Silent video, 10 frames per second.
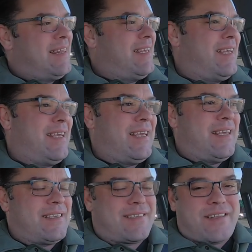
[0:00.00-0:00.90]

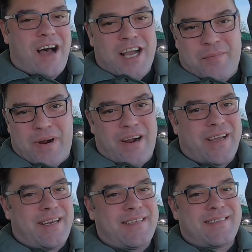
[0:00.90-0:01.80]
The stock
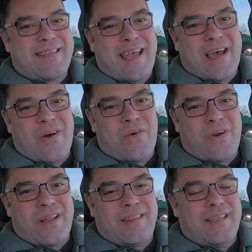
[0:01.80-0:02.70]
market is
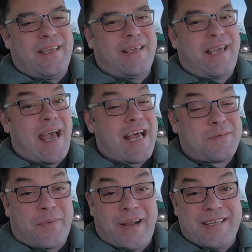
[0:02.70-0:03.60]
down, the
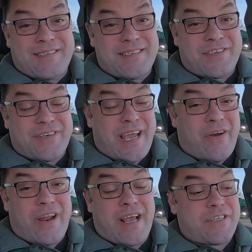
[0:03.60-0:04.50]
gas prices are
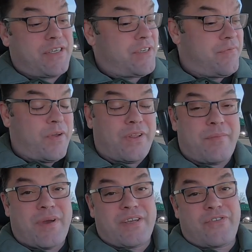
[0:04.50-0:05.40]
down. I actually just filled
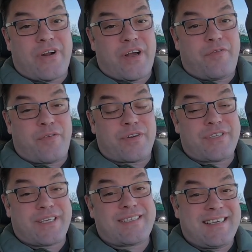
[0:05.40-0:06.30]
up my truck for
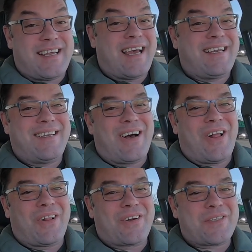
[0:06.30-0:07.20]

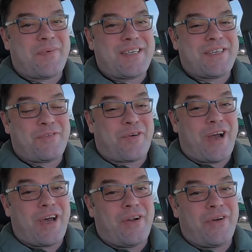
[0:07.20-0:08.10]
$69, my
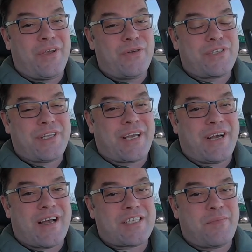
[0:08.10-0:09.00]
Silverado. Usually
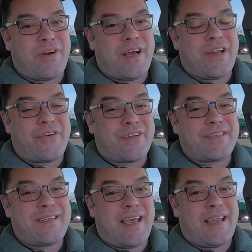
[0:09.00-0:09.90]
costs about
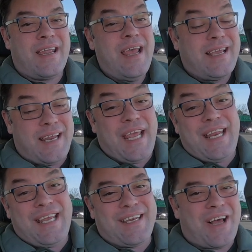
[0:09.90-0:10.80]
110
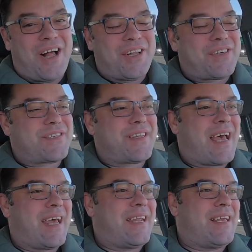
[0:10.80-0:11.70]
Canadian dollars,
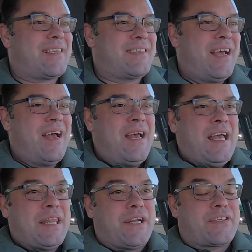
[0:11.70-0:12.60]
that is.
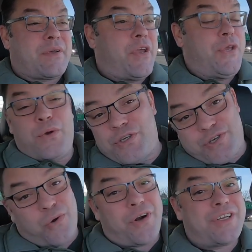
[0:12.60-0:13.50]
There's a huge
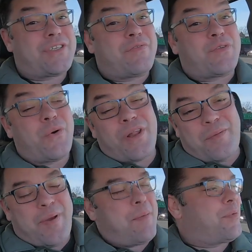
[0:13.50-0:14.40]
shortage of
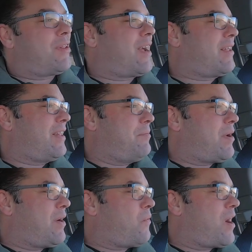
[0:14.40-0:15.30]
toilet paper. Luckily,
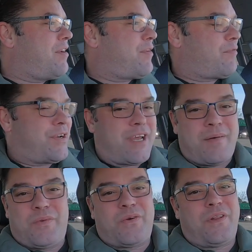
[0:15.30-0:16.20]
my wife, every
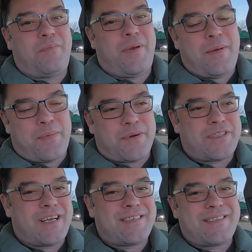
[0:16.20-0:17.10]
time toilet paper
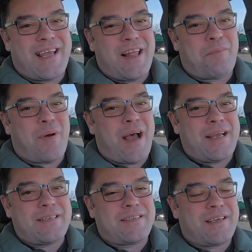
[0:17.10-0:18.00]
is on sale,
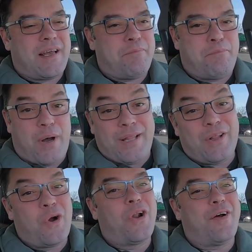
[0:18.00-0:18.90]
buys a
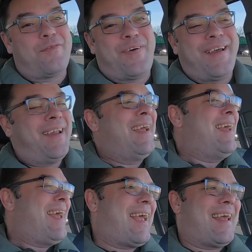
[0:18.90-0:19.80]
buttload of it,
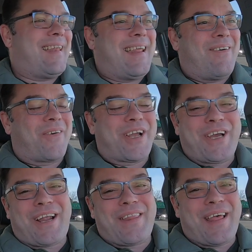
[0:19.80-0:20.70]
and we're
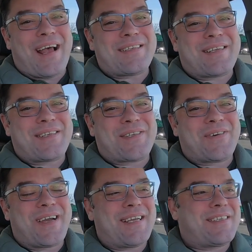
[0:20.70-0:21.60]
good on that
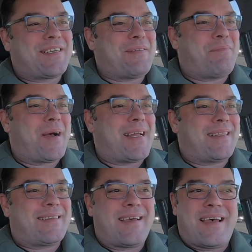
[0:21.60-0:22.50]
situation.
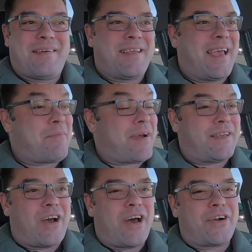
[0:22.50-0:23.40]
But yeah, my
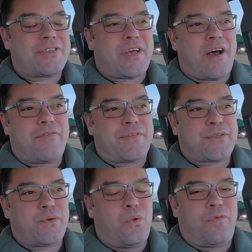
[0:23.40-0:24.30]
daughter's off
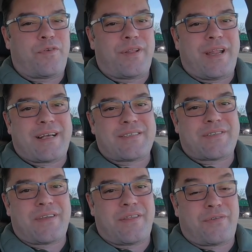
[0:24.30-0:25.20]
school for the
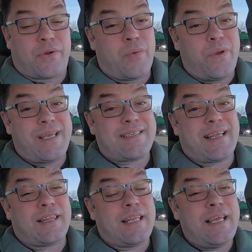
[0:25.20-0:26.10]
next 3 weeks
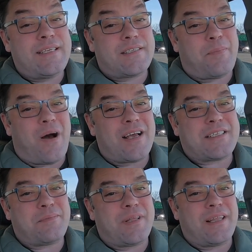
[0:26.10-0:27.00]
at least,
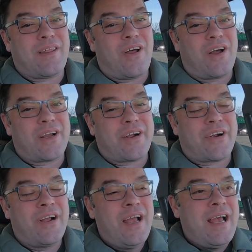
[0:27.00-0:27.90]
possibly longer.